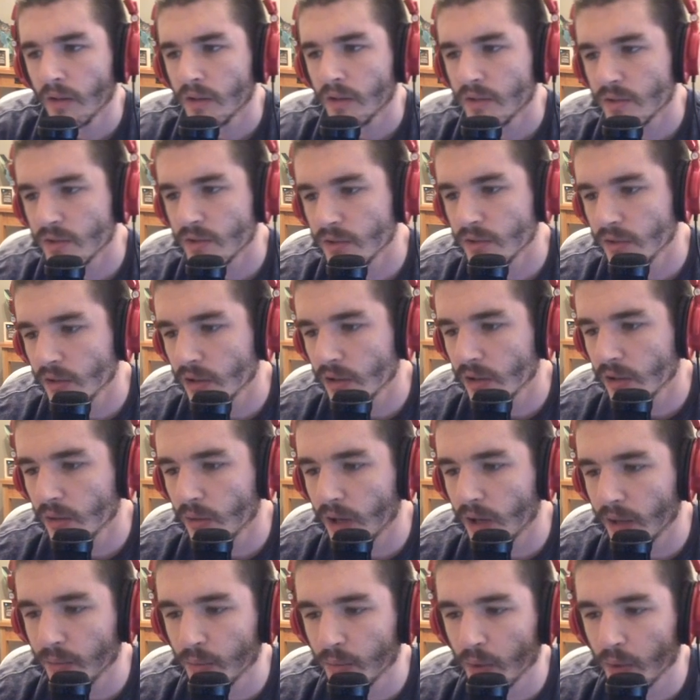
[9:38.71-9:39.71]
So you're gonna
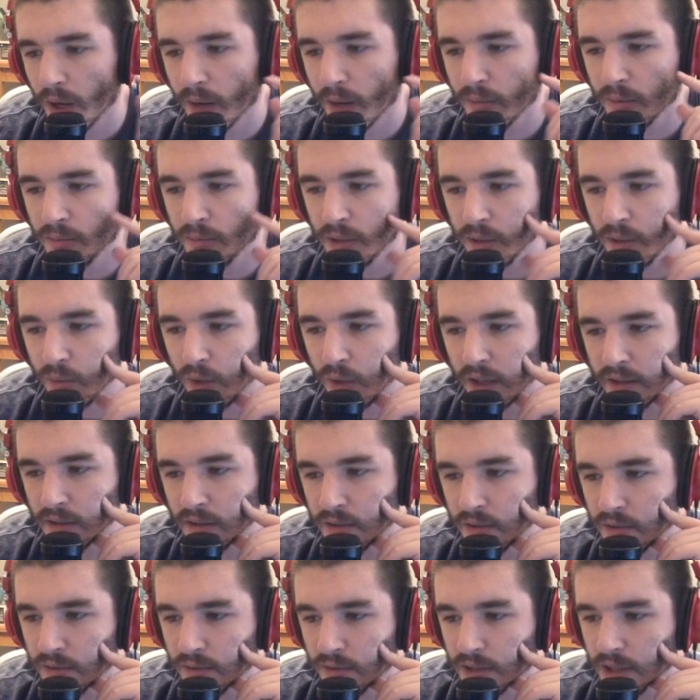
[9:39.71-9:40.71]
want probably 1 or
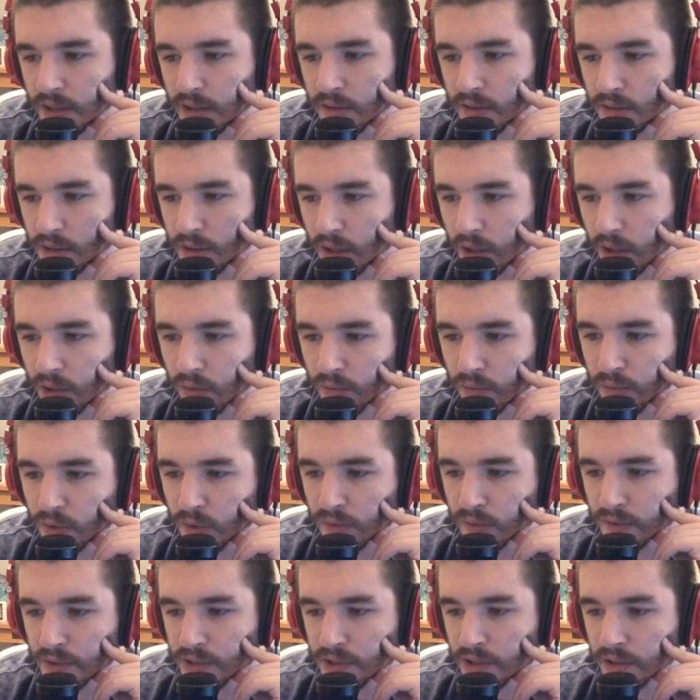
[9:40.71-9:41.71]
2 single target
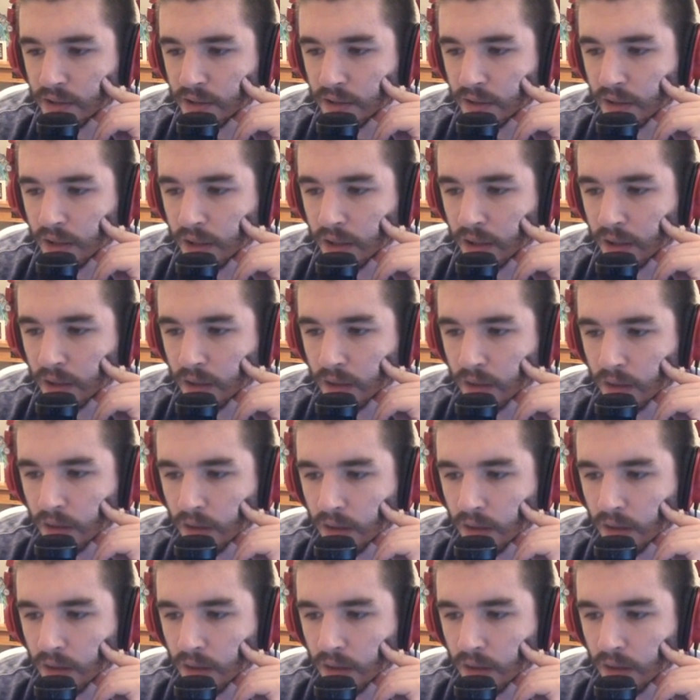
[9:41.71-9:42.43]
removals in your deck.